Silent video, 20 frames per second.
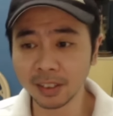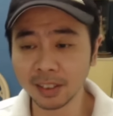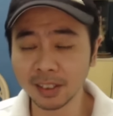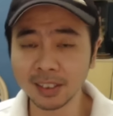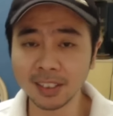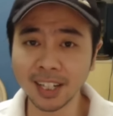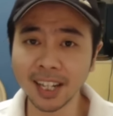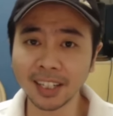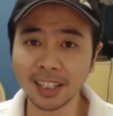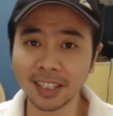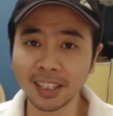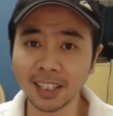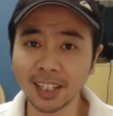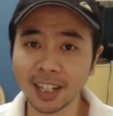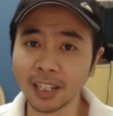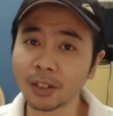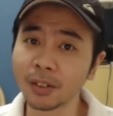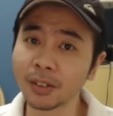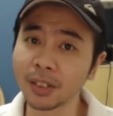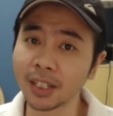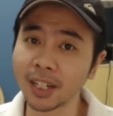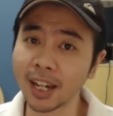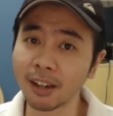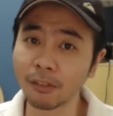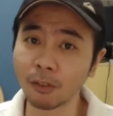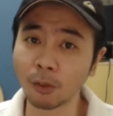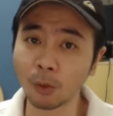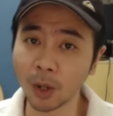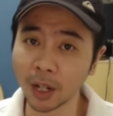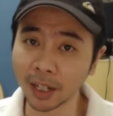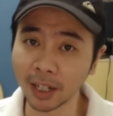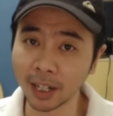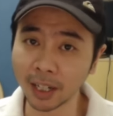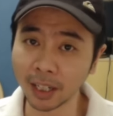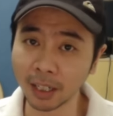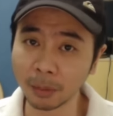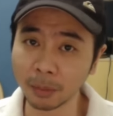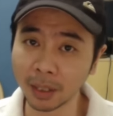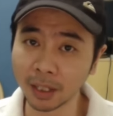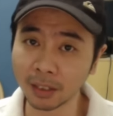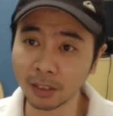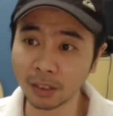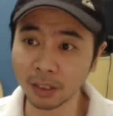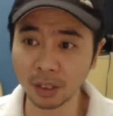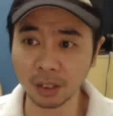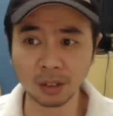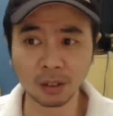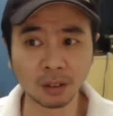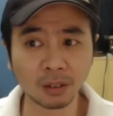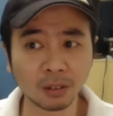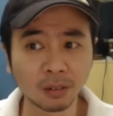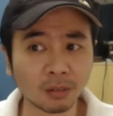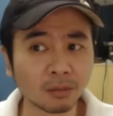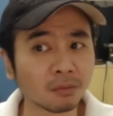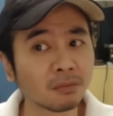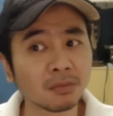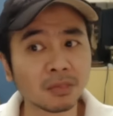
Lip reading: Sadly, I only have one anima, so...